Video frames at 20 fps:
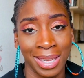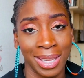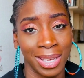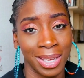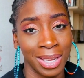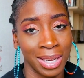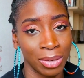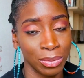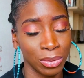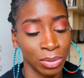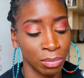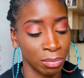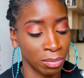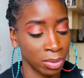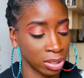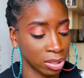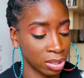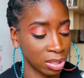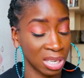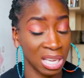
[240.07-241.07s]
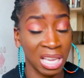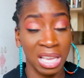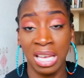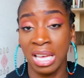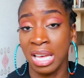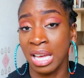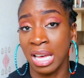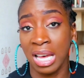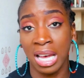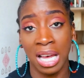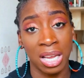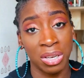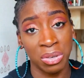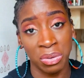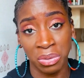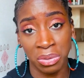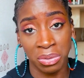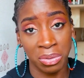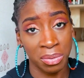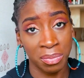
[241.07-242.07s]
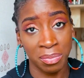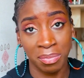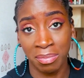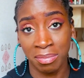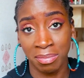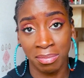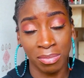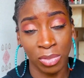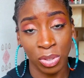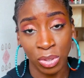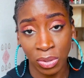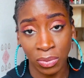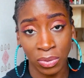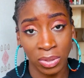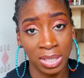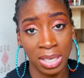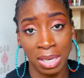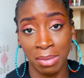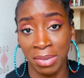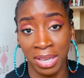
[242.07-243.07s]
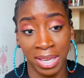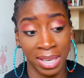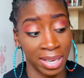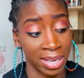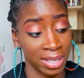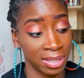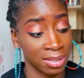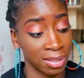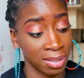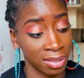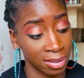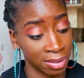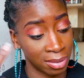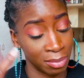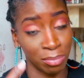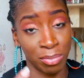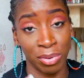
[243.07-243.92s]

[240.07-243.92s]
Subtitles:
hair out much. I don't. Most of the time my hair is under